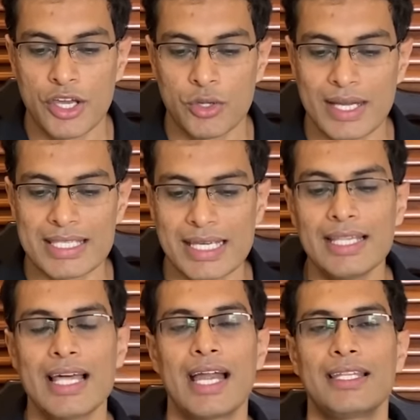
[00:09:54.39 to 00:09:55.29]
You can see
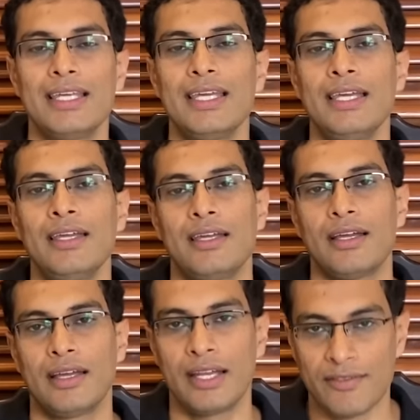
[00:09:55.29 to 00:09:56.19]
that the
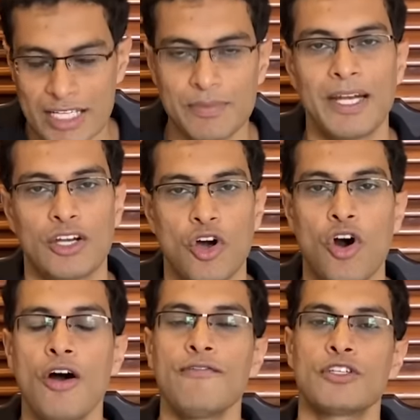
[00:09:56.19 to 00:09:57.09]
investment
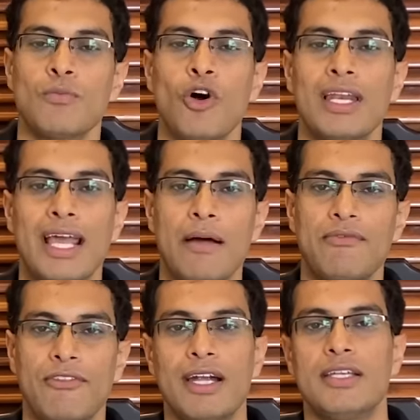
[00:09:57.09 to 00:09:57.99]
of small cap
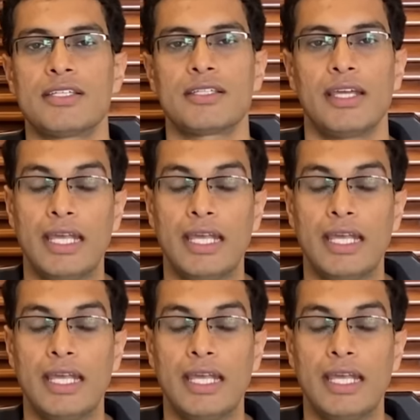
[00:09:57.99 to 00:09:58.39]
funds